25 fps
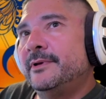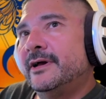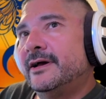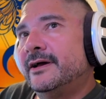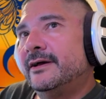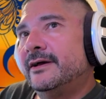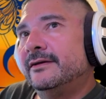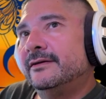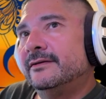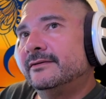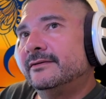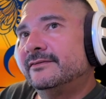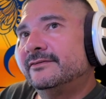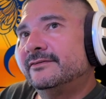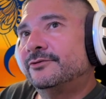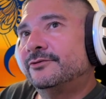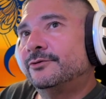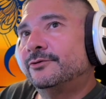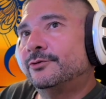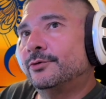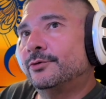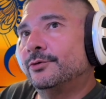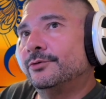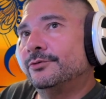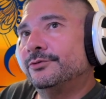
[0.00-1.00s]
I
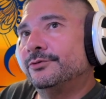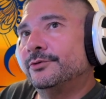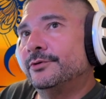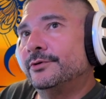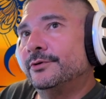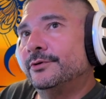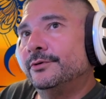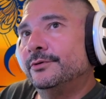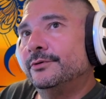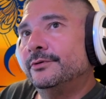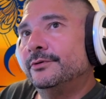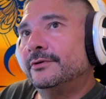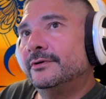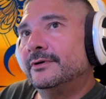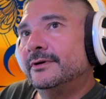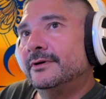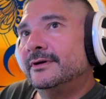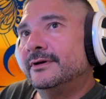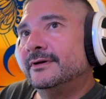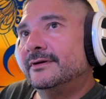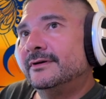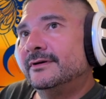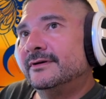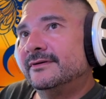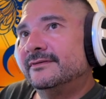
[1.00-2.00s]
scroll through
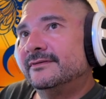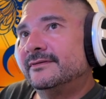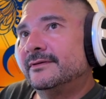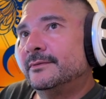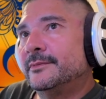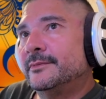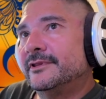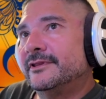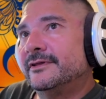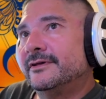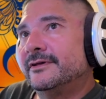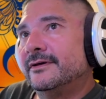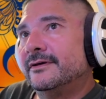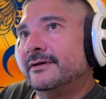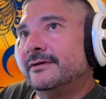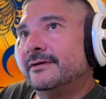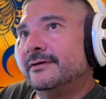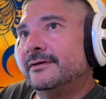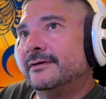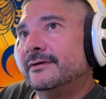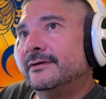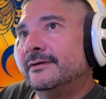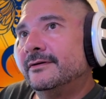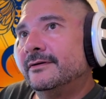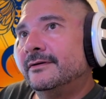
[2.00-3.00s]
some of the
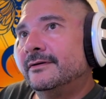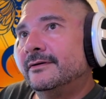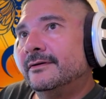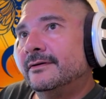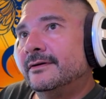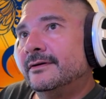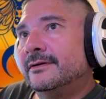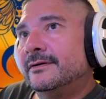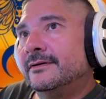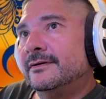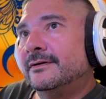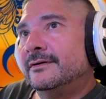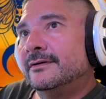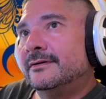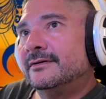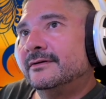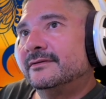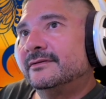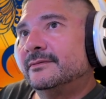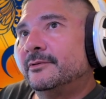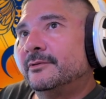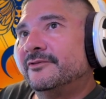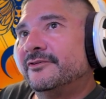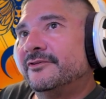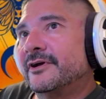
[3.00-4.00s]

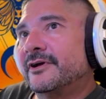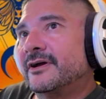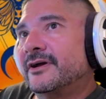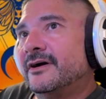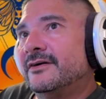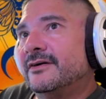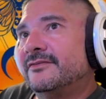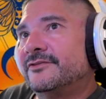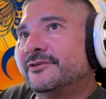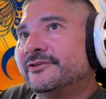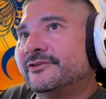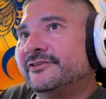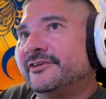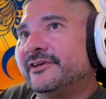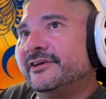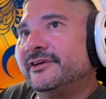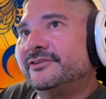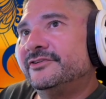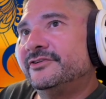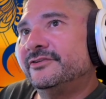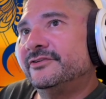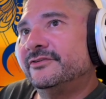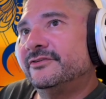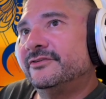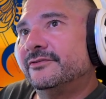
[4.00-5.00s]
some of our
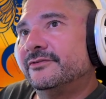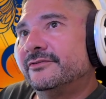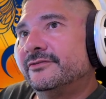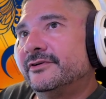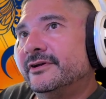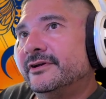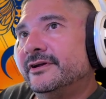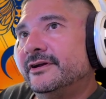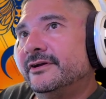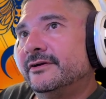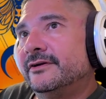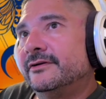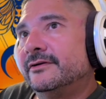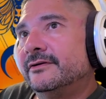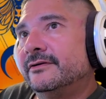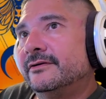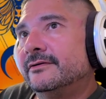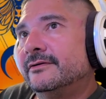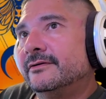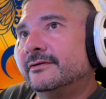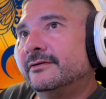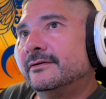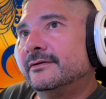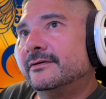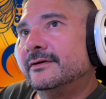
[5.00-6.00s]
conversations over here
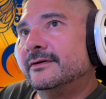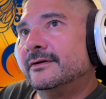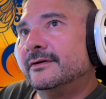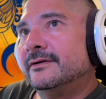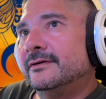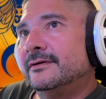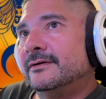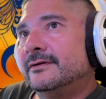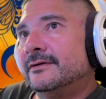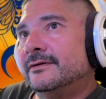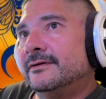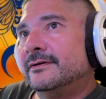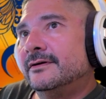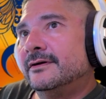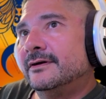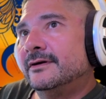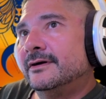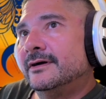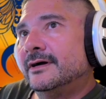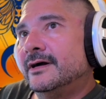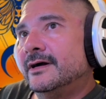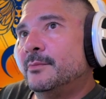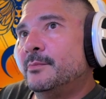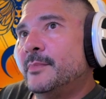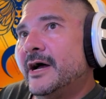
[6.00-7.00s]

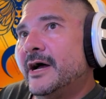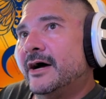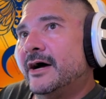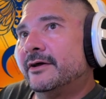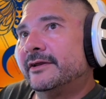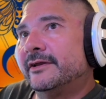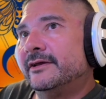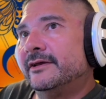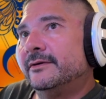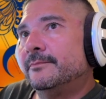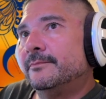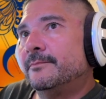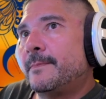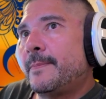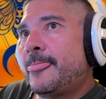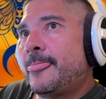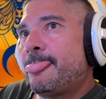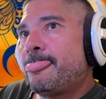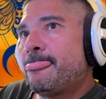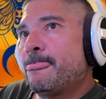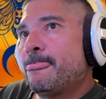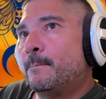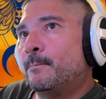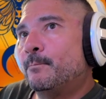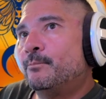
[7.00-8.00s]
about it.
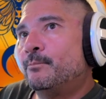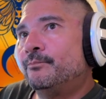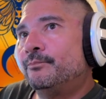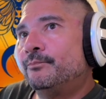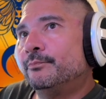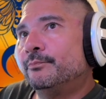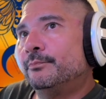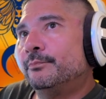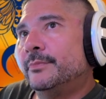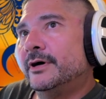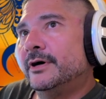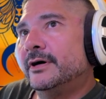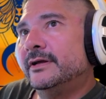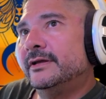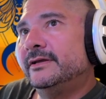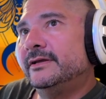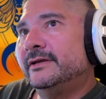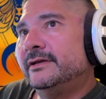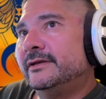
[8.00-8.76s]
But